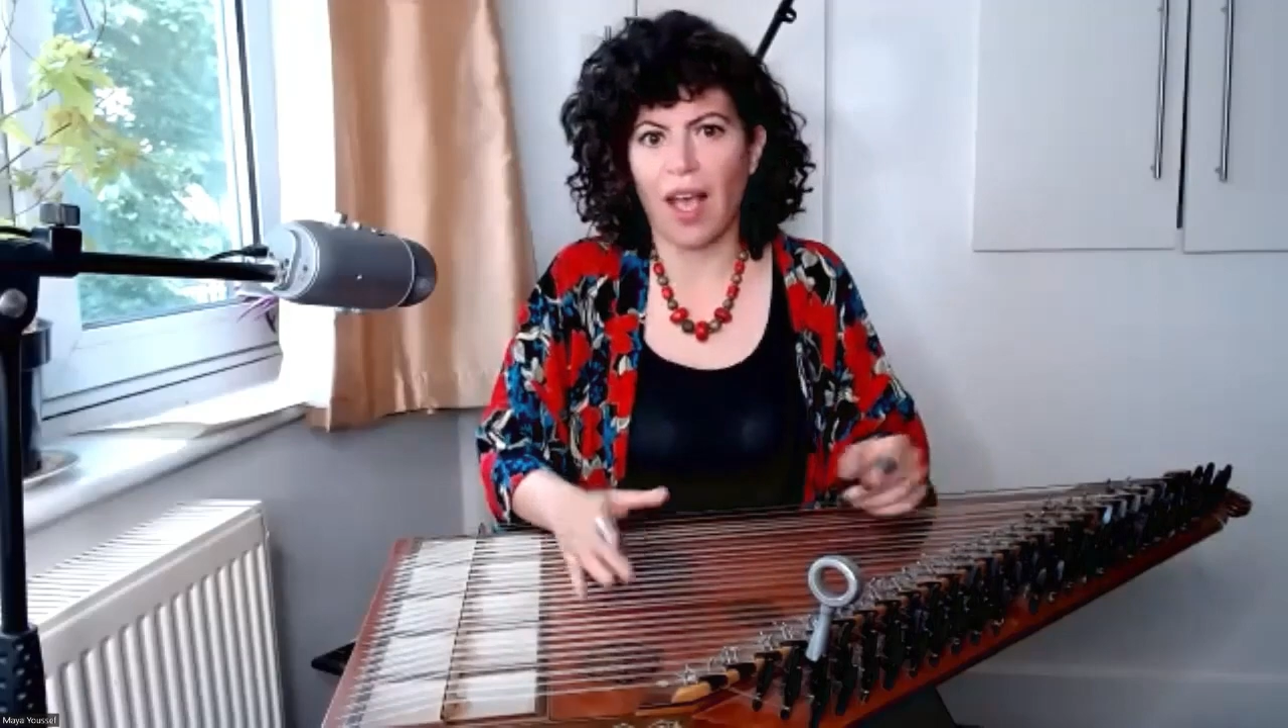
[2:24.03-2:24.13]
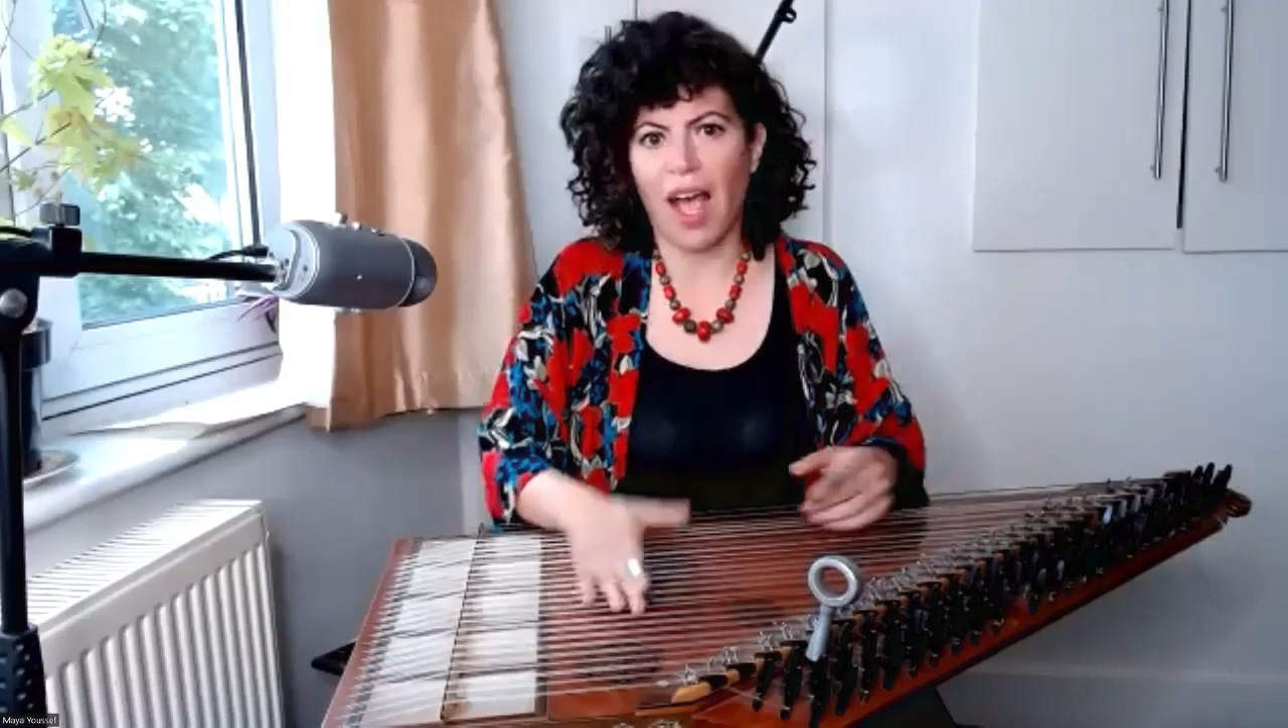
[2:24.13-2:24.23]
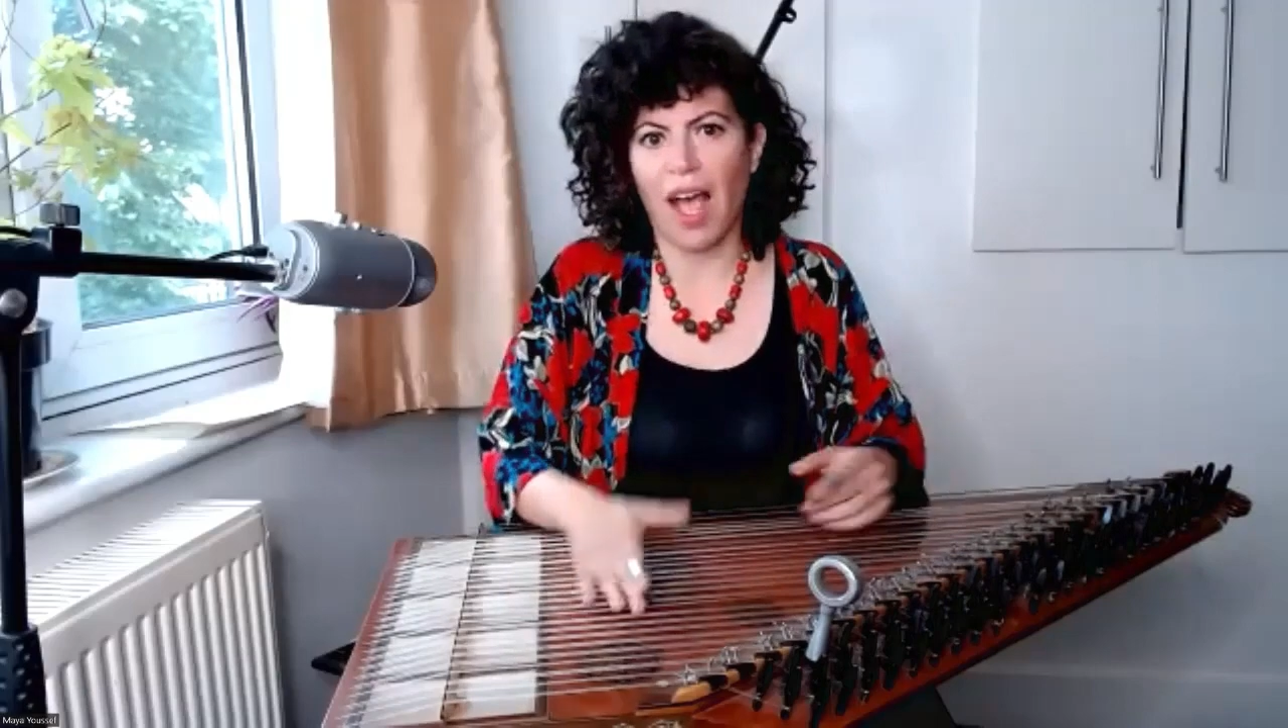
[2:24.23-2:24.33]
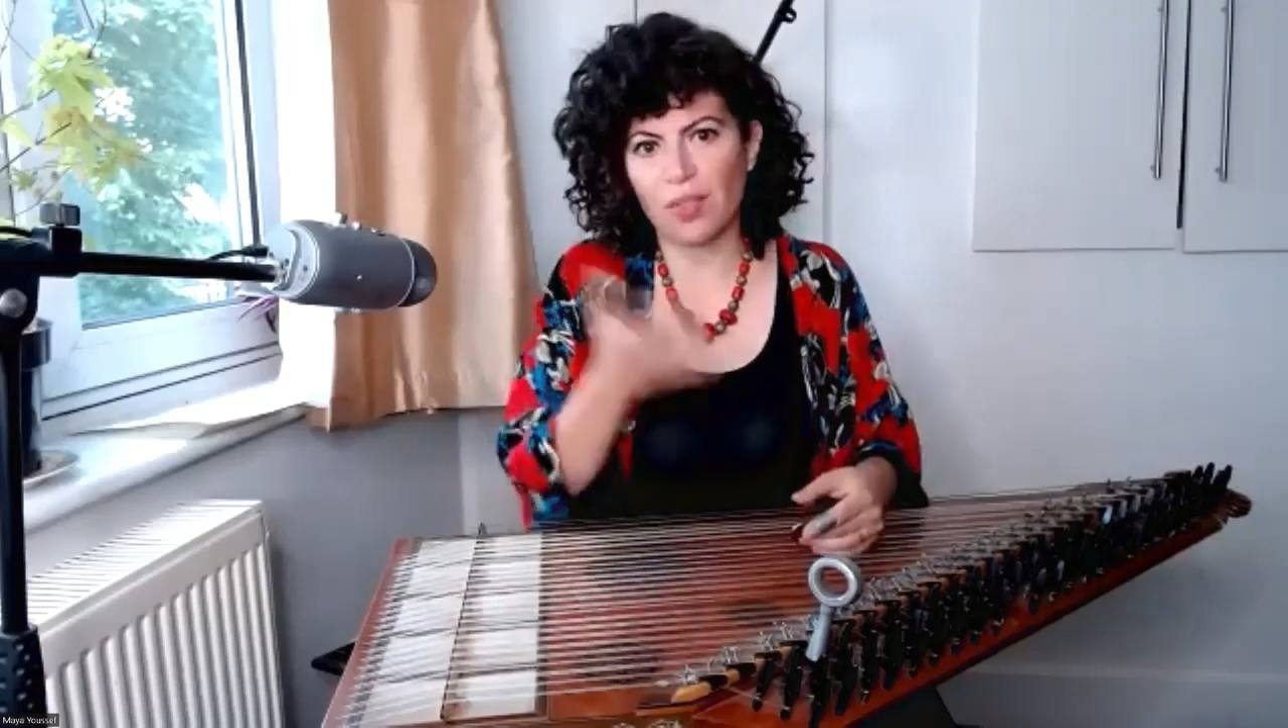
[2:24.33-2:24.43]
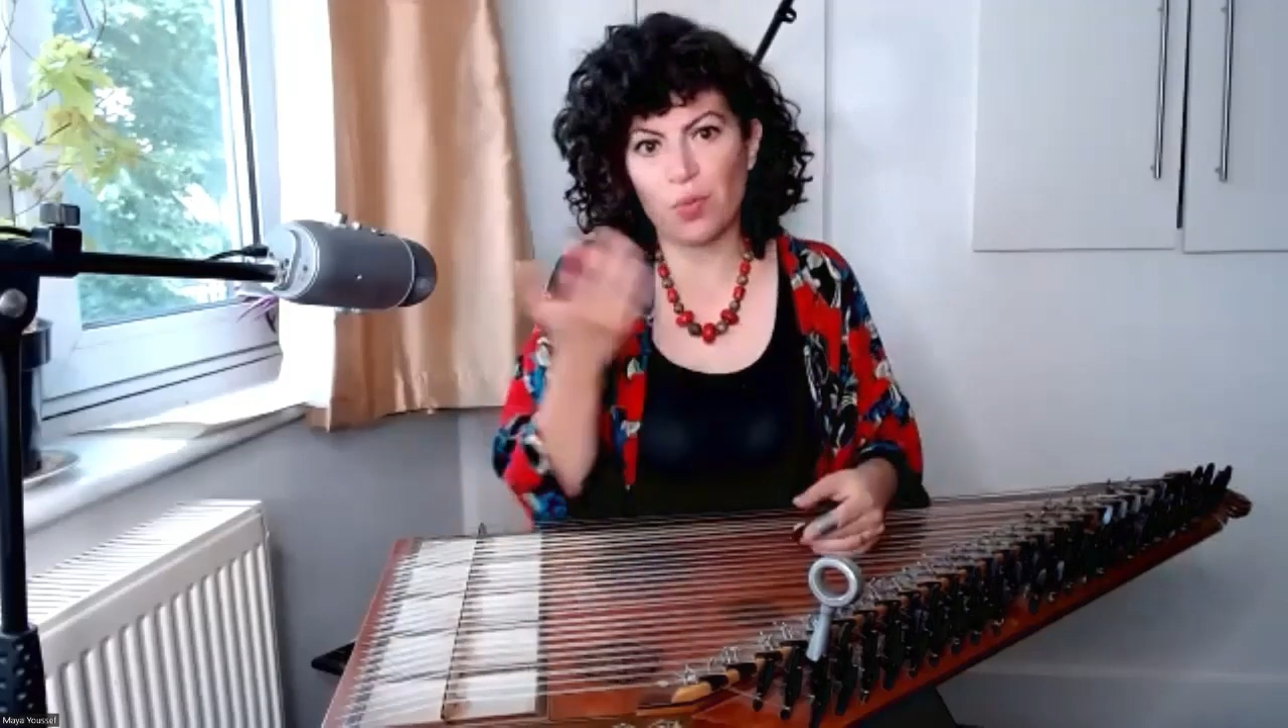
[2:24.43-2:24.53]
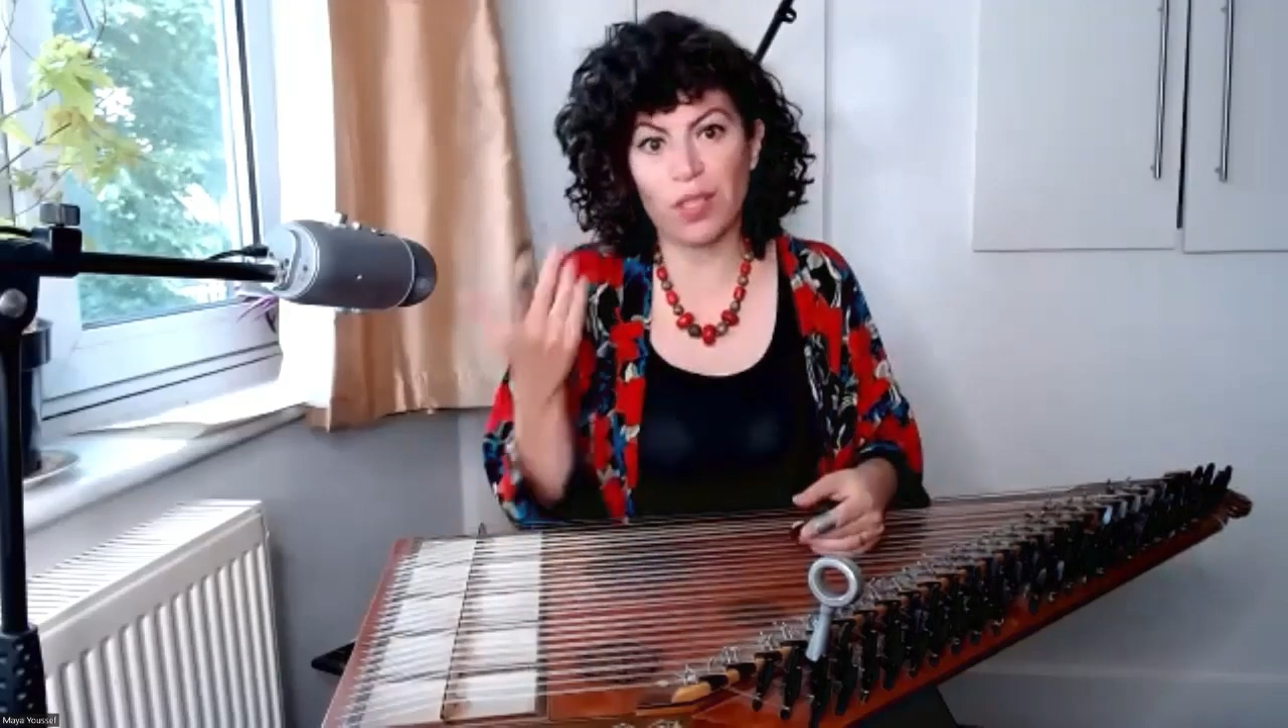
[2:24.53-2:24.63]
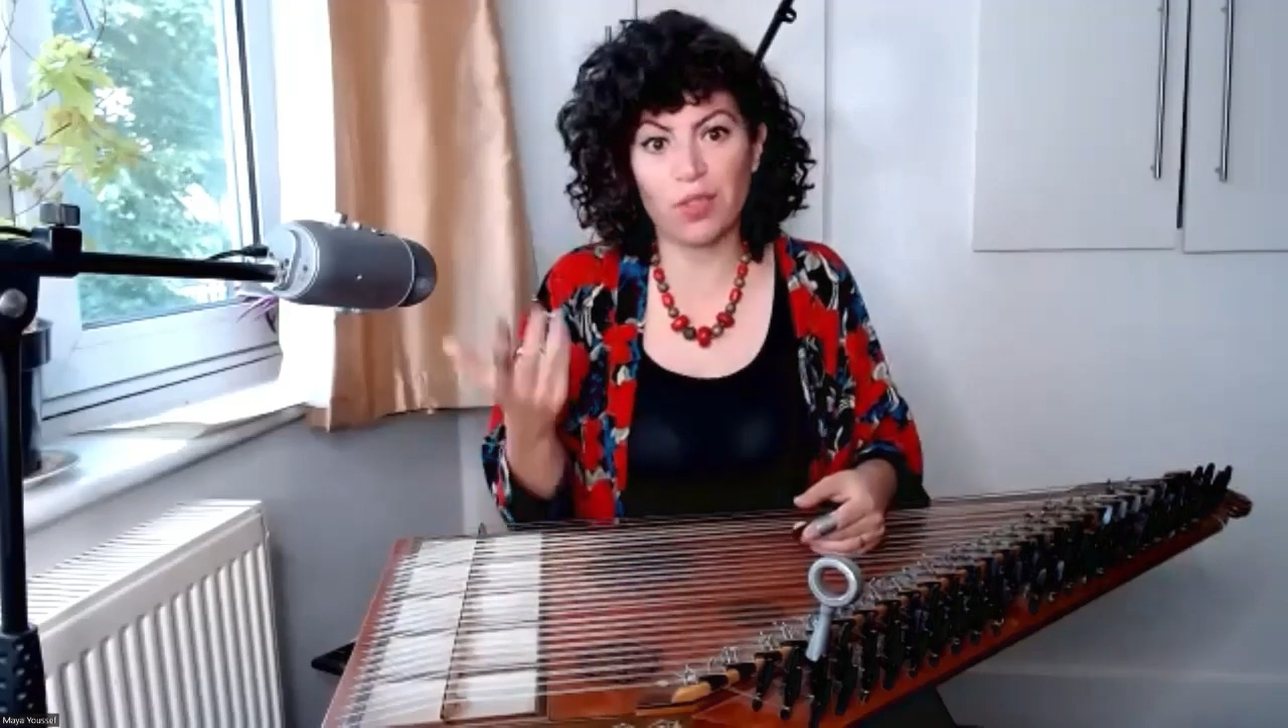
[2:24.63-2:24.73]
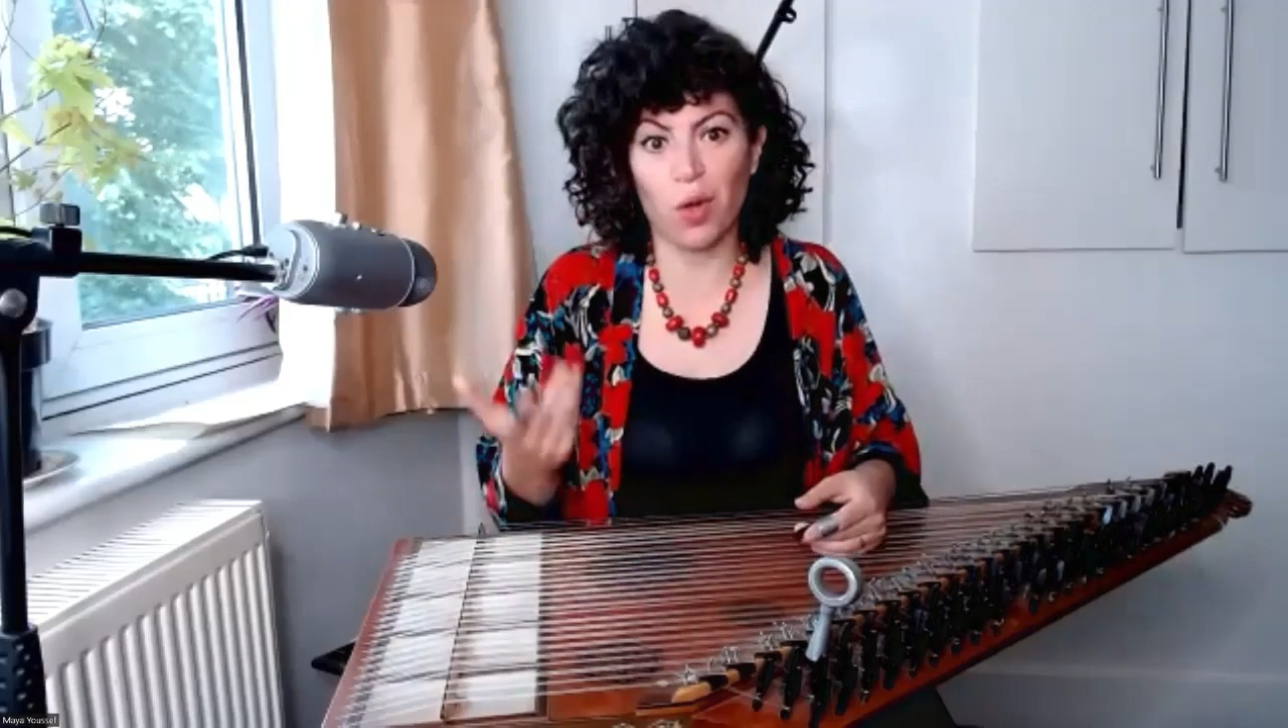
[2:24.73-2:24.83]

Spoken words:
I just went